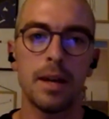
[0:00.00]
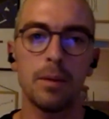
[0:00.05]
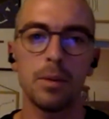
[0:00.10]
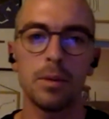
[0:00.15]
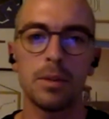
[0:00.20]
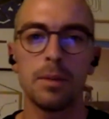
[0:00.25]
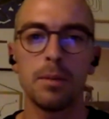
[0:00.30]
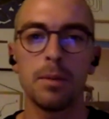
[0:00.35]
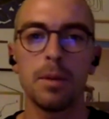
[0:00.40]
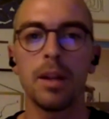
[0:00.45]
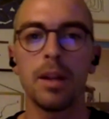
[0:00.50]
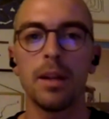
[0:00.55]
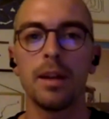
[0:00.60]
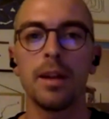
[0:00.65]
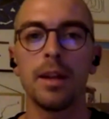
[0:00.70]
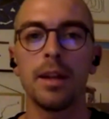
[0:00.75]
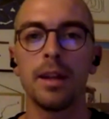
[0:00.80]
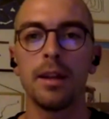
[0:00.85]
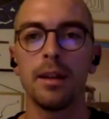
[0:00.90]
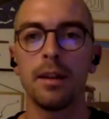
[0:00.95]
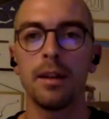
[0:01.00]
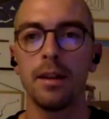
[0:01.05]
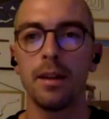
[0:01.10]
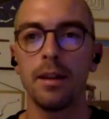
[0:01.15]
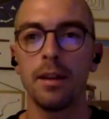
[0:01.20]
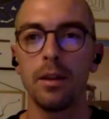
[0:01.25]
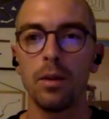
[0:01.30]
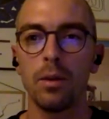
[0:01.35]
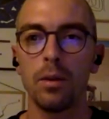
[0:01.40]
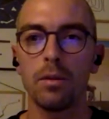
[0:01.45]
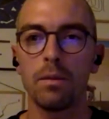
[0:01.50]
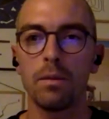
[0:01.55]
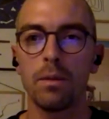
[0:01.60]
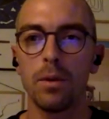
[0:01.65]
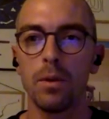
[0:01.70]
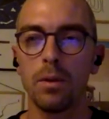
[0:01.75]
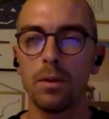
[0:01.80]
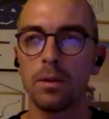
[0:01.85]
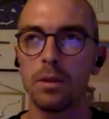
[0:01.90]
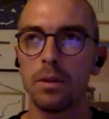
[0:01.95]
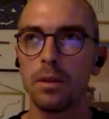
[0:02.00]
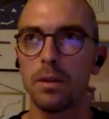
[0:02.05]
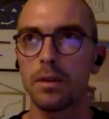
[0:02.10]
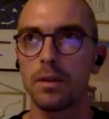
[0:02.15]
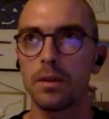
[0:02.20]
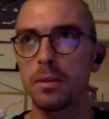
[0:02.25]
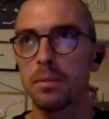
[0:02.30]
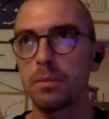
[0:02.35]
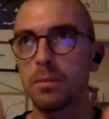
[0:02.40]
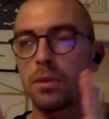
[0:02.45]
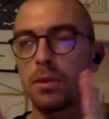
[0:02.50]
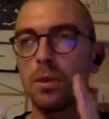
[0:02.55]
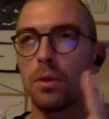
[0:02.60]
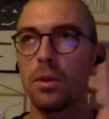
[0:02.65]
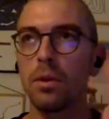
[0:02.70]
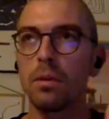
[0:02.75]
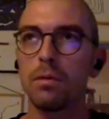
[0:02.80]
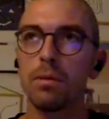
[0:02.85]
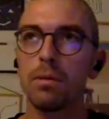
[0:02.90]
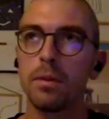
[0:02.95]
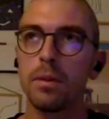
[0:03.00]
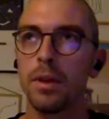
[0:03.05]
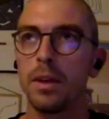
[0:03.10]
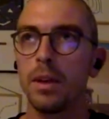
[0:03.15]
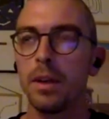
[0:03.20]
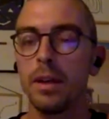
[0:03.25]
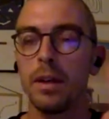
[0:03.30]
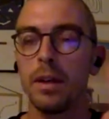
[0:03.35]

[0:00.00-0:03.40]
I would typically look for some sort of